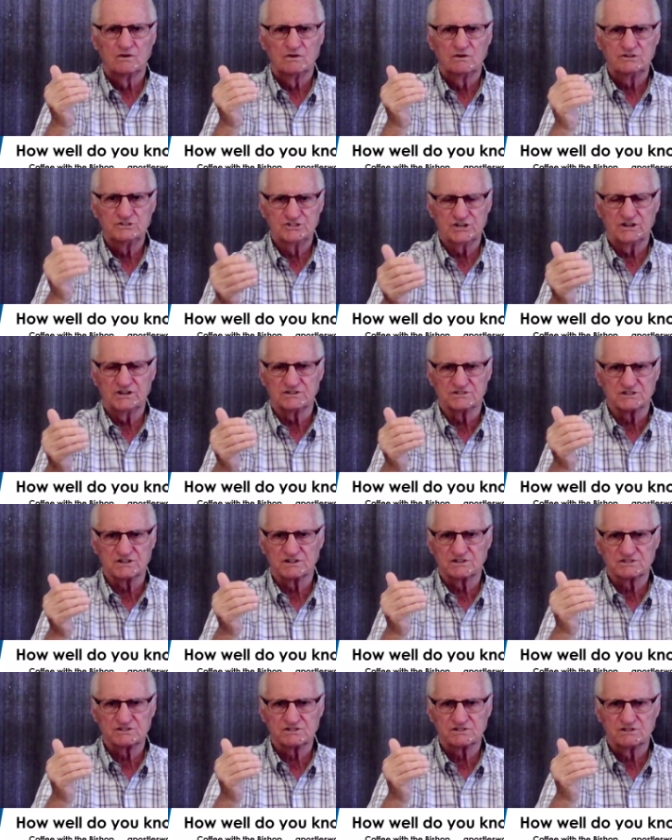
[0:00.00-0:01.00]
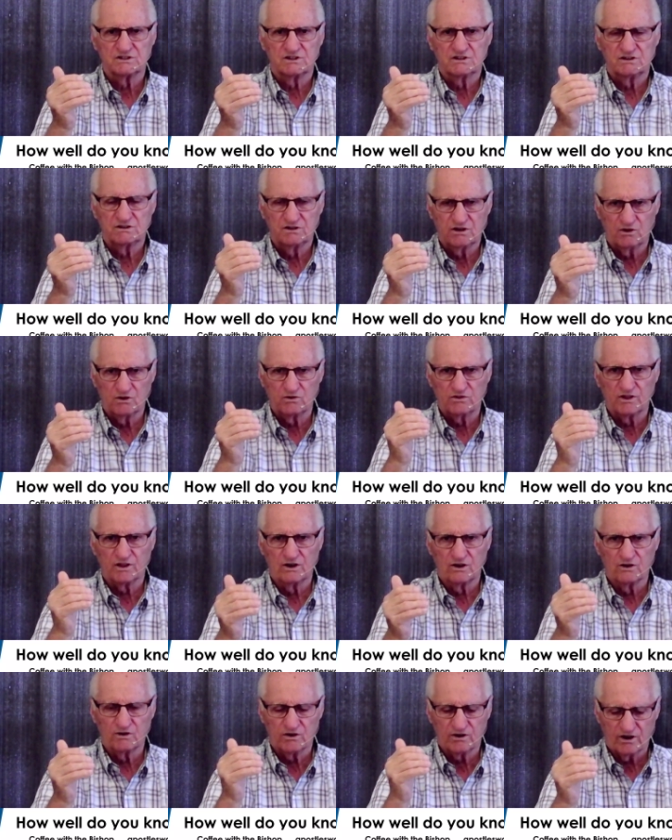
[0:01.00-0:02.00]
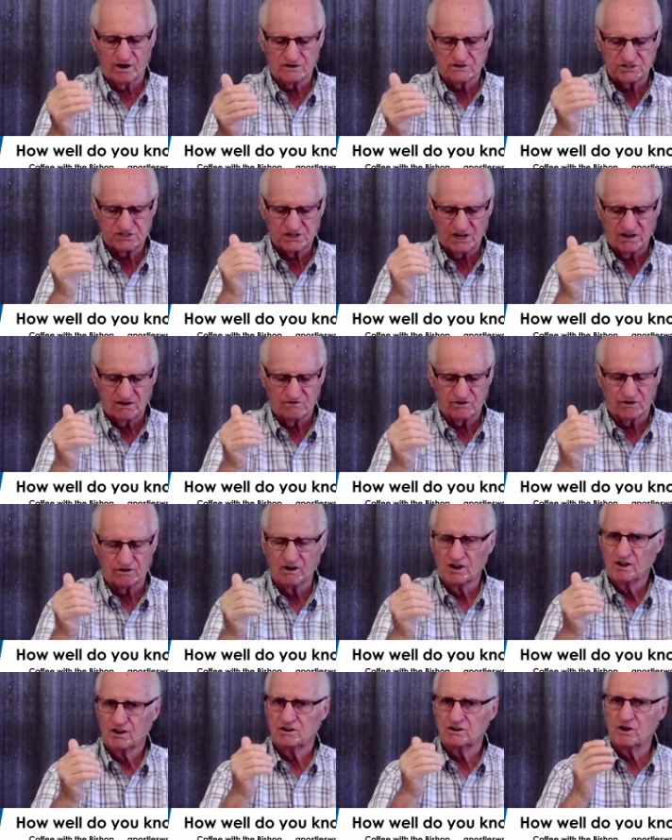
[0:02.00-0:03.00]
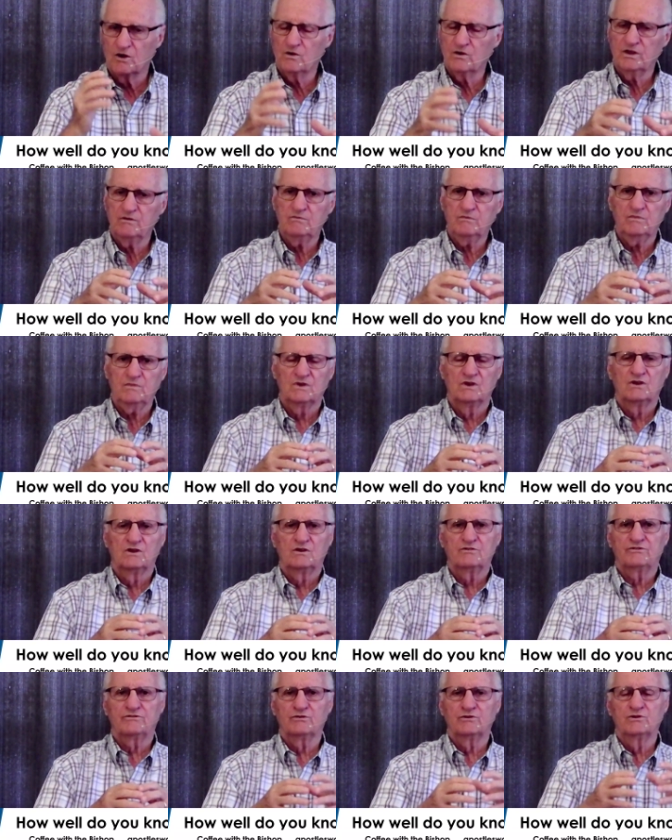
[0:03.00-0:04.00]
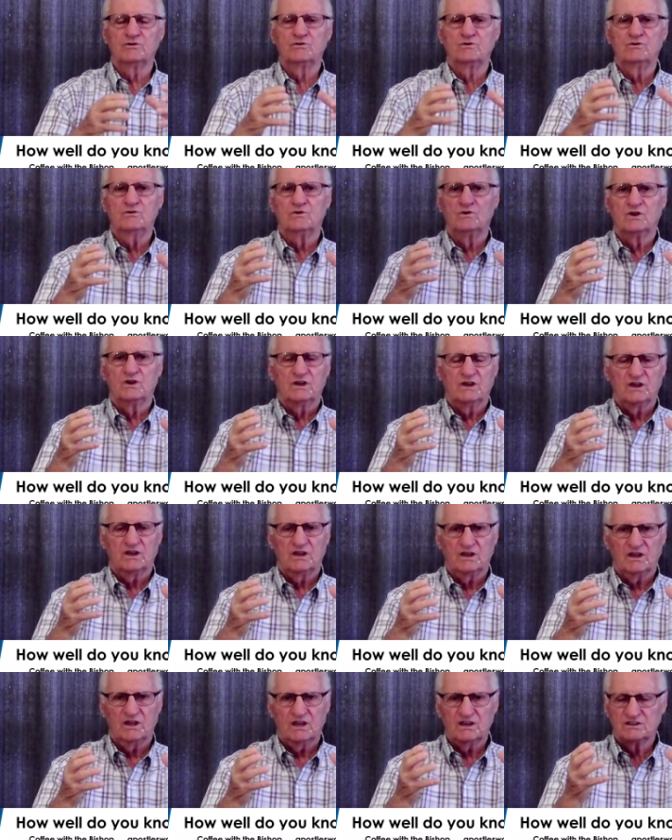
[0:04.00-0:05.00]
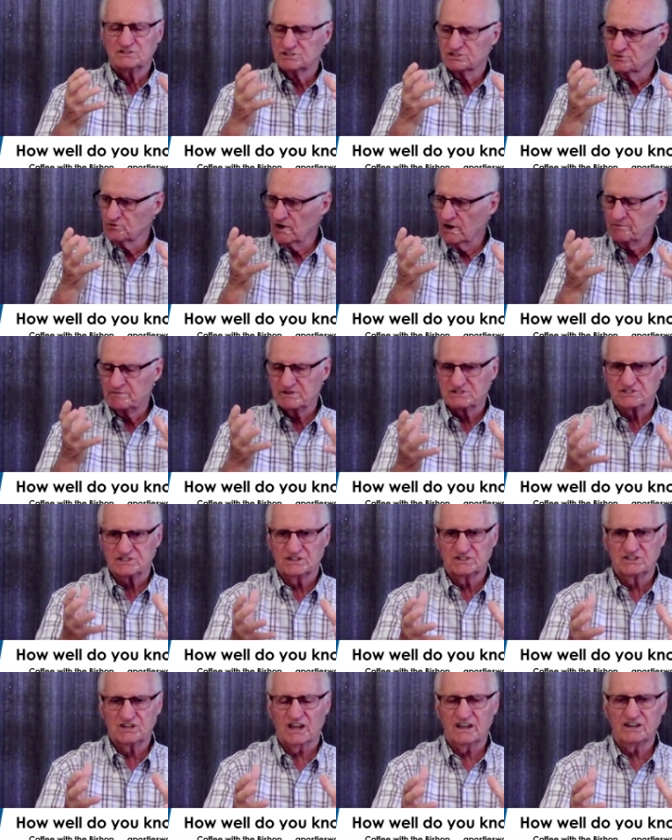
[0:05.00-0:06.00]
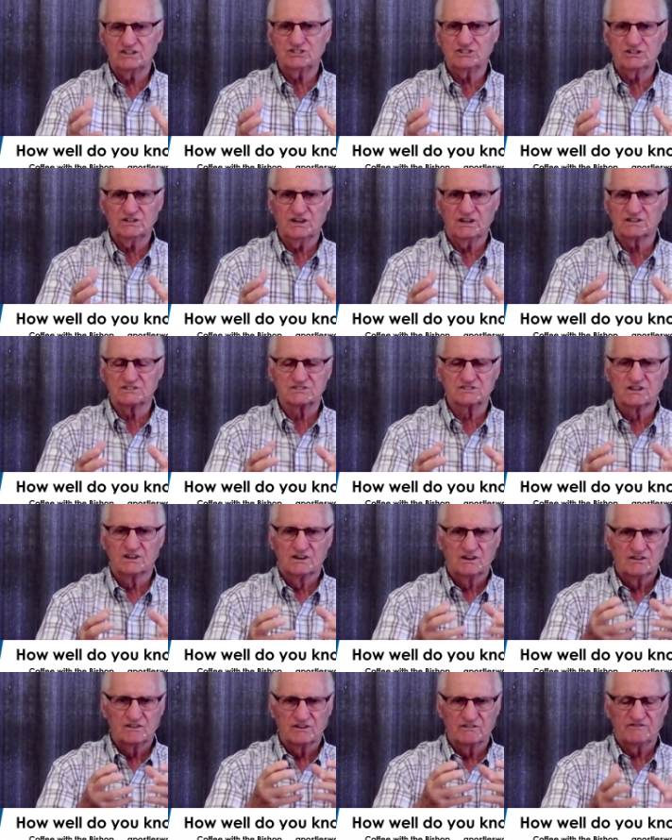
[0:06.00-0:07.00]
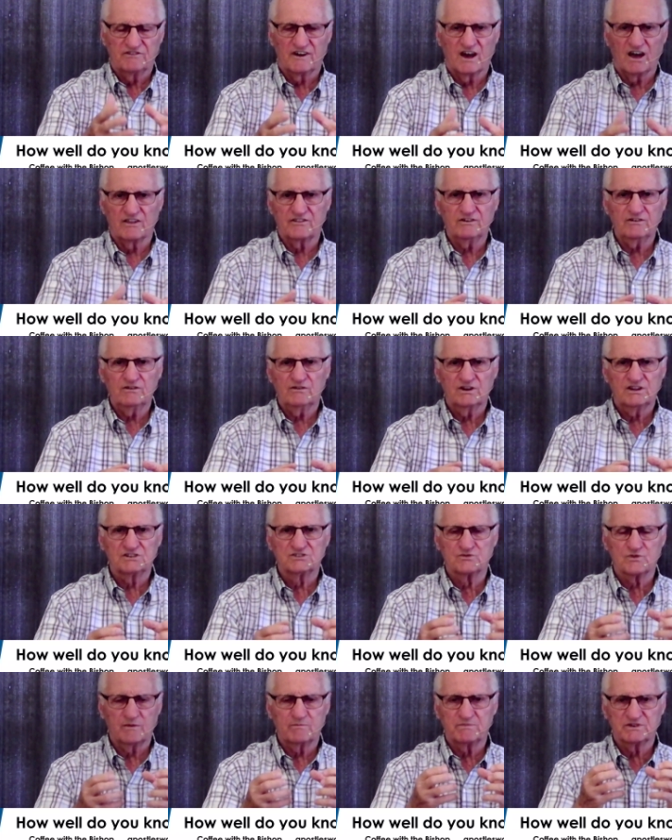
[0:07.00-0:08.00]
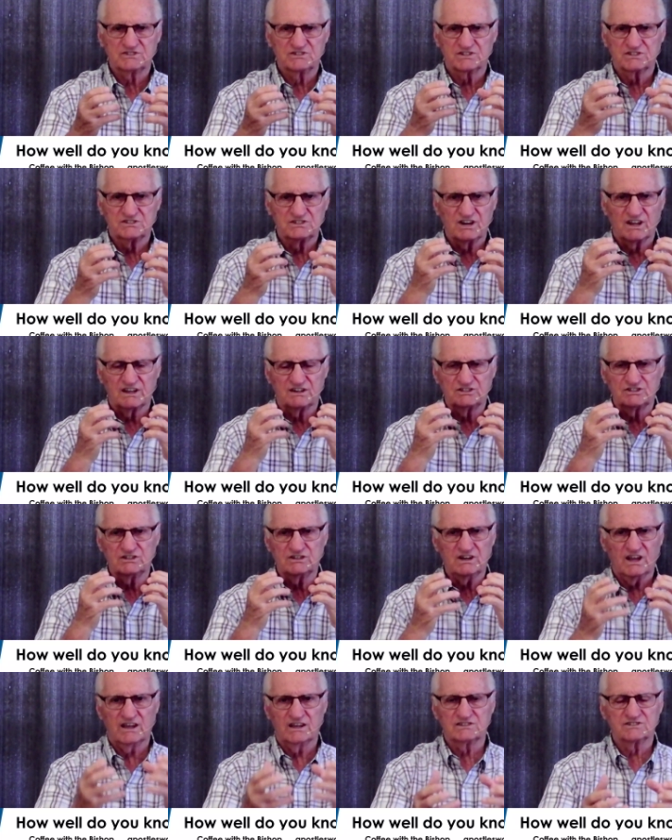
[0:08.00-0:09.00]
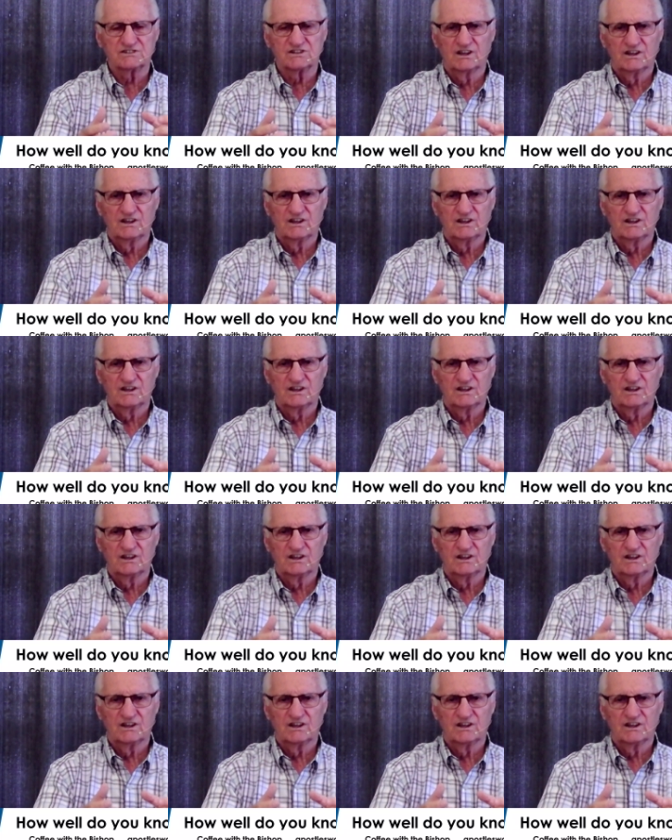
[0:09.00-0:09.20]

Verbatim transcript: Jesus? Know the Lord our Savior? Know Him through His representation as the Father, His representation as